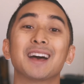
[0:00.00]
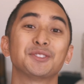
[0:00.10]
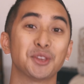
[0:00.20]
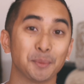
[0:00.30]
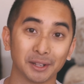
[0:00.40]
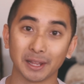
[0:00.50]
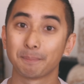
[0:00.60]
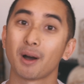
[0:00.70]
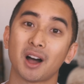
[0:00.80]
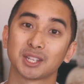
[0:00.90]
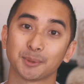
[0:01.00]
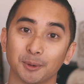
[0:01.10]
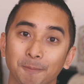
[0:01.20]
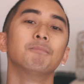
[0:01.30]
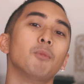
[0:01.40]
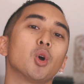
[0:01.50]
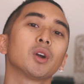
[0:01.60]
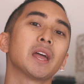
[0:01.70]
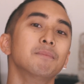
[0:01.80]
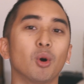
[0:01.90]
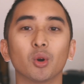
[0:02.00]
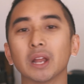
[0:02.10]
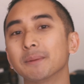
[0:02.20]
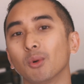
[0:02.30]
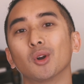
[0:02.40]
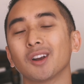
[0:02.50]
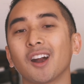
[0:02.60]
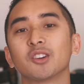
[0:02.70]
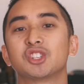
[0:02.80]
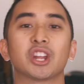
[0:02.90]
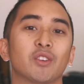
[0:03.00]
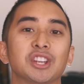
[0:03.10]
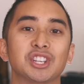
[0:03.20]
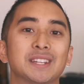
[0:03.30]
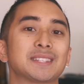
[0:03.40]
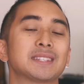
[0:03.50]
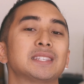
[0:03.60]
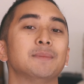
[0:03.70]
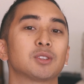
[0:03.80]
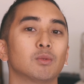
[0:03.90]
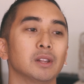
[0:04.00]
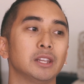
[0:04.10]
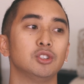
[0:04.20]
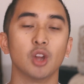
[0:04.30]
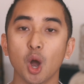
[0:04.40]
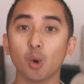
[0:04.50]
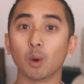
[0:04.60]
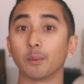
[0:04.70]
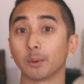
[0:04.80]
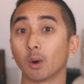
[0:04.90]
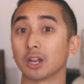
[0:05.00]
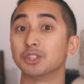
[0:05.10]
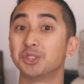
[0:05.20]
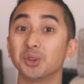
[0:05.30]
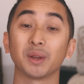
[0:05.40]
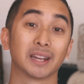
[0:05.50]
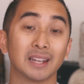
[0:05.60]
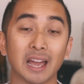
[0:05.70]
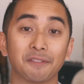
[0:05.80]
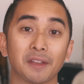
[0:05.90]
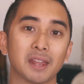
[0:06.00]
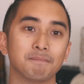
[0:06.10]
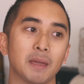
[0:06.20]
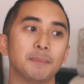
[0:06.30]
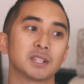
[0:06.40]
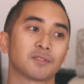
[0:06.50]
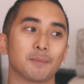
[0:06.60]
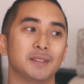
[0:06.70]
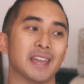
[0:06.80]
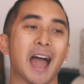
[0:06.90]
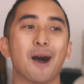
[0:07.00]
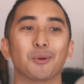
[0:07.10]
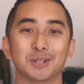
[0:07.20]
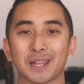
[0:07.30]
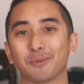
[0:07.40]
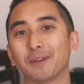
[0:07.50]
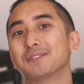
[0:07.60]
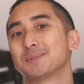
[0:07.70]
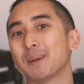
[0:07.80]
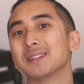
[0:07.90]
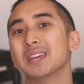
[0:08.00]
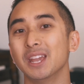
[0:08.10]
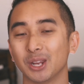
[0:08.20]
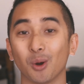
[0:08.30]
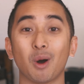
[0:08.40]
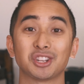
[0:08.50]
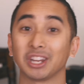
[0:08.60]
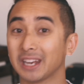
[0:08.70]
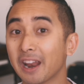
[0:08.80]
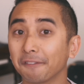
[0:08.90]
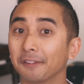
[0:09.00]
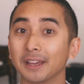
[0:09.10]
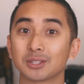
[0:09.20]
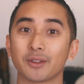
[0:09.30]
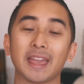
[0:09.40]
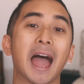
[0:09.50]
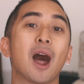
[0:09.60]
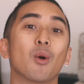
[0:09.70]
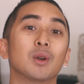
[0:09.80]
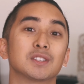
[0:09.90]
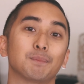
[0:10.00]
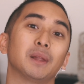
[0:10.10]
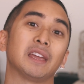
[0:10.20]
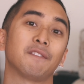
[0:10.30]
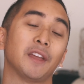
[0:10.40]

as humanly possible. More and more and more, our generation doesn't seem to really know what we want to do in life. And maybe it's from the hours that we've spent, you know, watching Netflix or the hours of playing